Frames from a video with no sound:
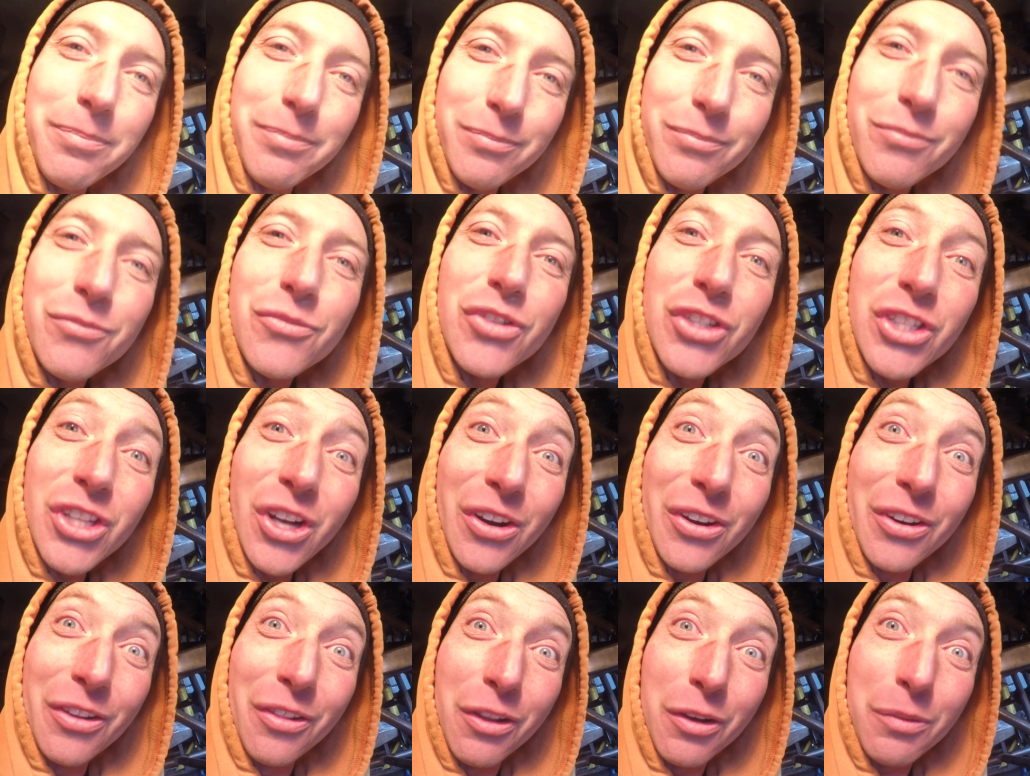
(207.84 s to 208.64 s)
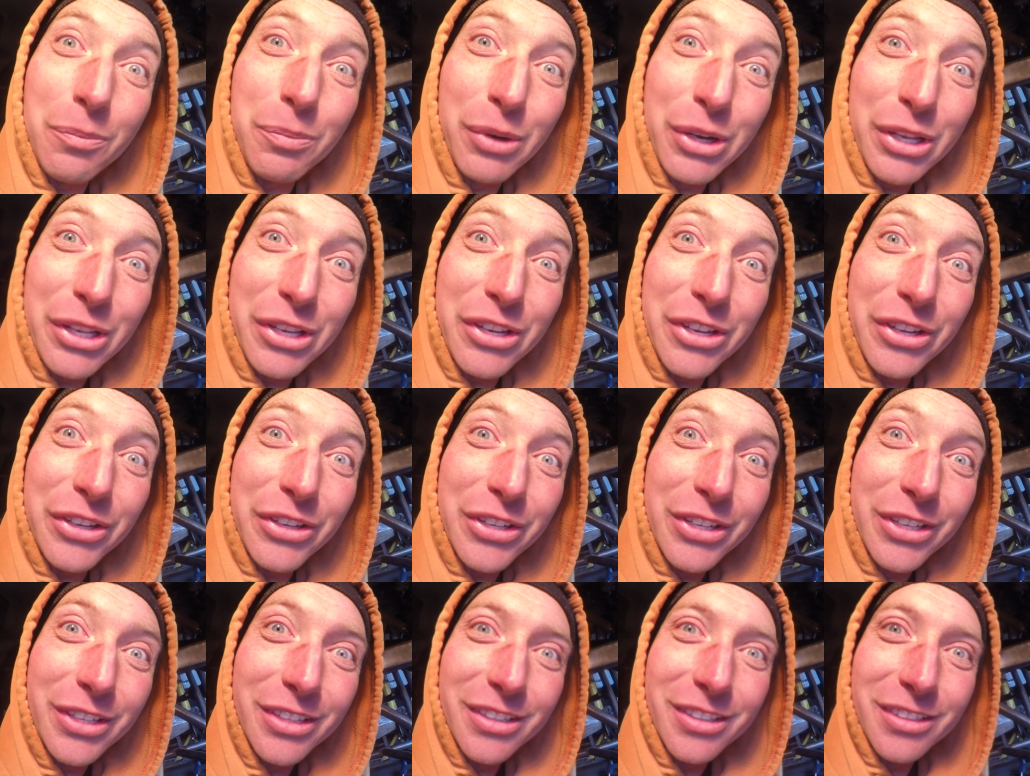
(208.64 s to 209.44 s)
starting to look pretty good.
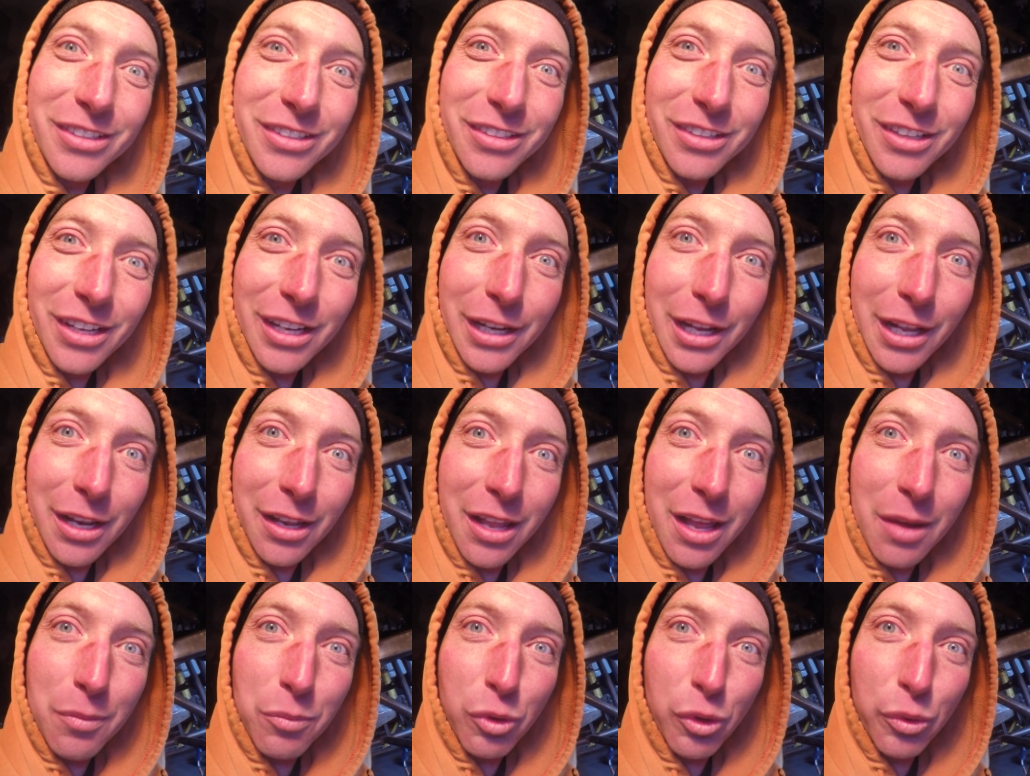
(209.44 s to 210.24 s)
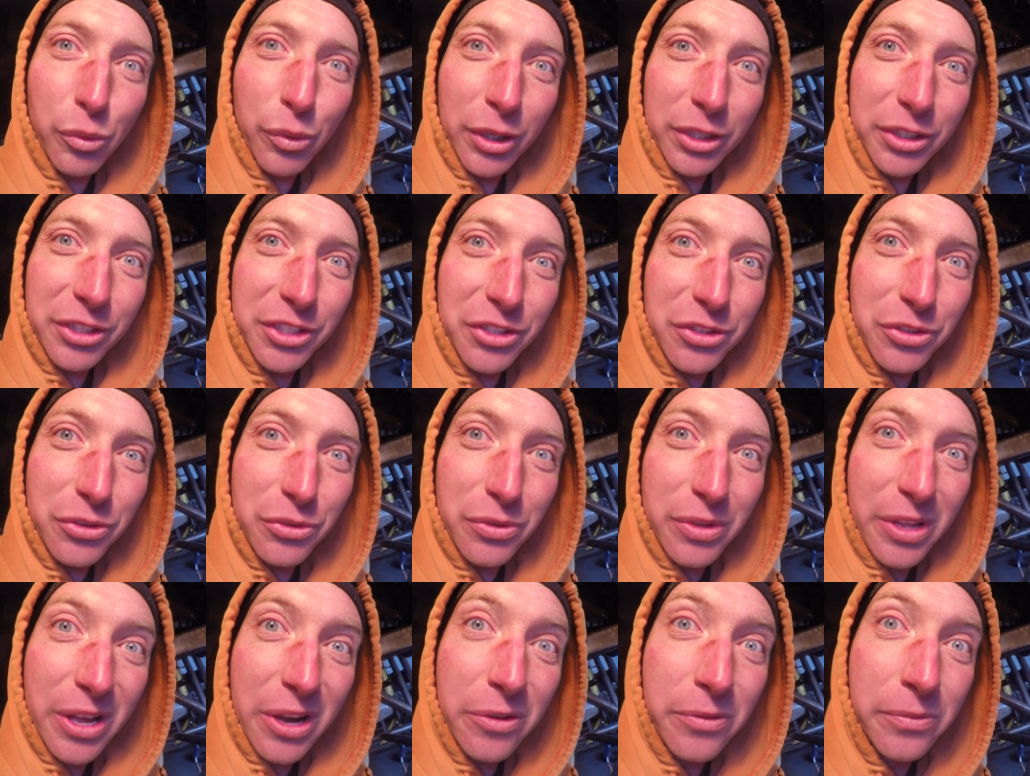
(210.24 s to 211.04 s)
I got a lot more work to do
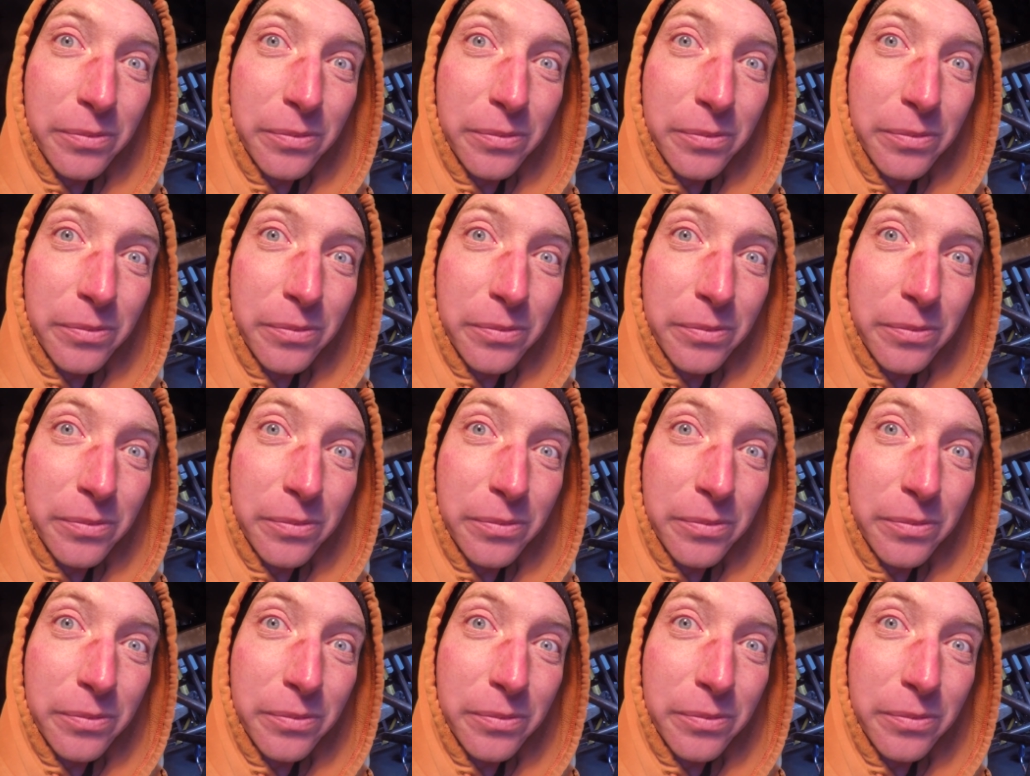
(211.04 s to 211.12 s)
though.